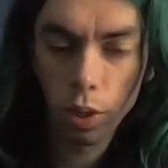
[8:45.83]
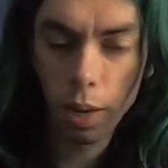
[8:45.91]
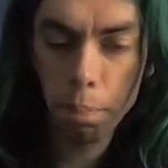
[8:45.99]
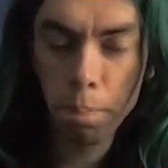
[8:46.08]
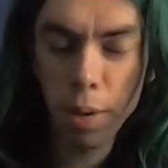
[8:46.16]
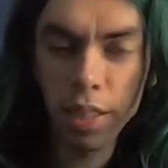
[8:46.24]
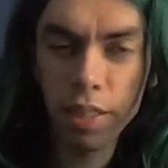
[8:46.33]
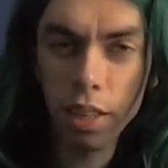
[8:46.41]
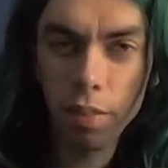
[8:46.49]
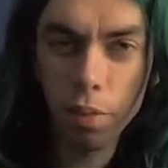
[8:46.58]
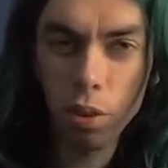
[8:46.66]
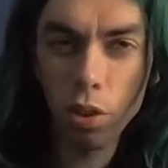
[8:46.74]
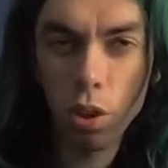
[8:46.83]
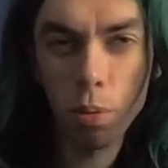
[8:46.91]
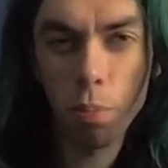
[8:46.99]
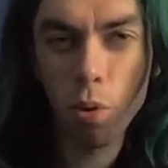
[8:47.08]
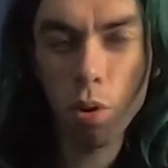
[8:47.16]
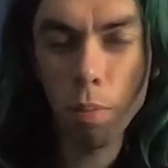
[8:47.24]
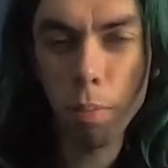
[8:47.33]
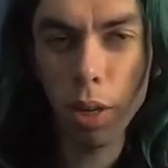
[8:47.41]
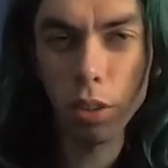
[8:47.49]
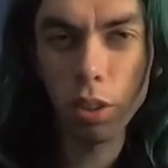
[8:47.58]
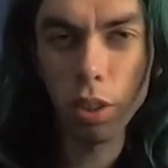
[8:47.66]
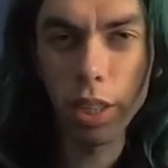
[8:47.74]
I bet I know more
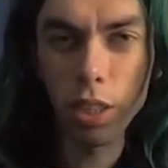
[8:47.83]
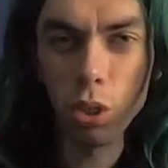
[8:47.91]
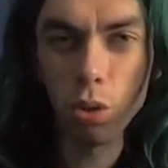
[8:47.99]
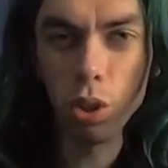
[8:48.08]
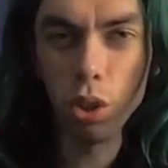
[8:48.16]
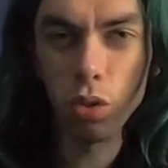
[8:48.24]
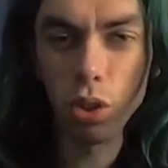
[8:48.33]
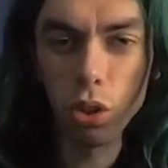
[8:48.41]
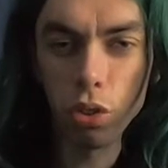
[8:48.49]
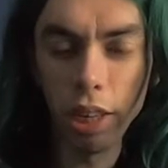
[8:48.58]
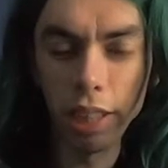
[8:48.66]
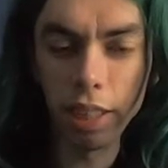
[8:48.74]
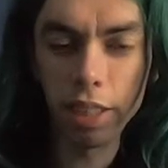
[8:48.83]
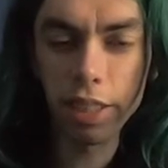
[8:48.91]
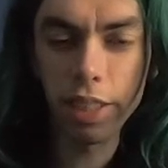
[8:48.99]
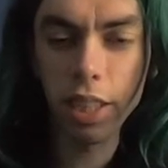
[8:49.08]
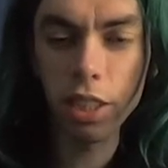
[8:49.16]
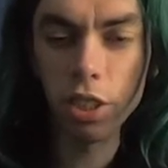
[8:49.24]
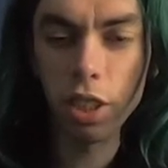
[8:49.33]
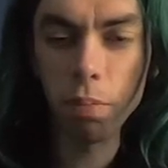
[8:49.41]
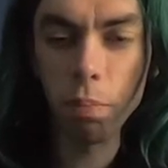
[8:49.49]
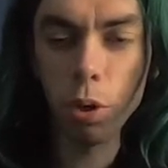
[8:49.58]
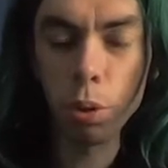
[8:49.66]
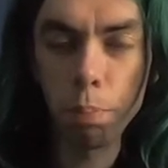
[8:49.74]
about the history of the United States than
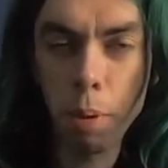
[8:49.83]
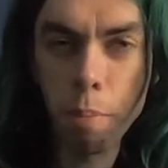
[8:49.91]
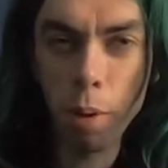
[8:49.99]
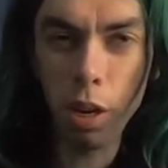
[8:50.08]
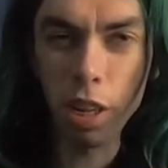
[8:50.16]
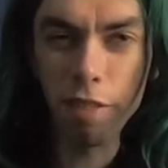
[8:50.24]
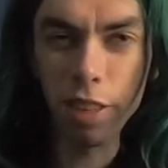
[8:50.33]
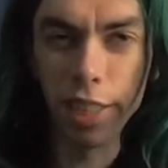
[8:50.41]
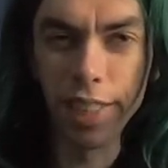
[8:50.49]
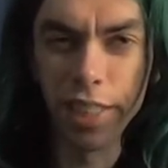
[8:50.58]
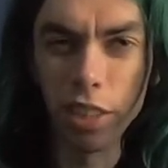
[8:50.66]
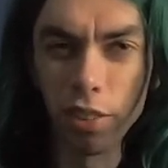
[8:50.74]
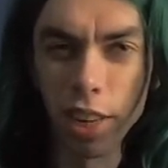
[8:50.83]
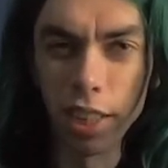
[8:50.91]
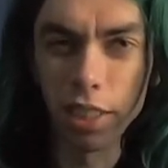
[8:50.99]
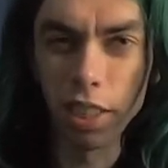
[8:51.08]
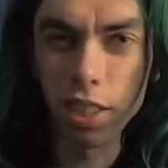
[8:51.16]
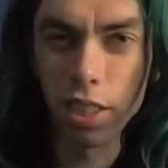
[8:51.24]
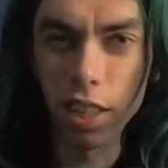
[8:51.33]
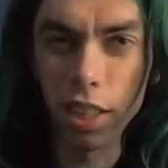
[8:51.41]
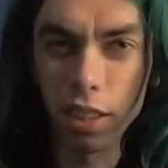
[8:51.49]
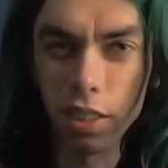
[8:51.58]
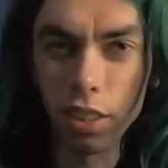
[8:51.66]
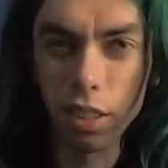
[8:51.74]
most people living in the United
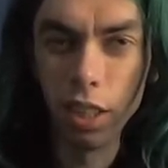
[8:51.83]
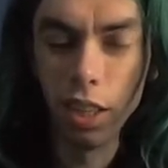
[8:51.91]
States.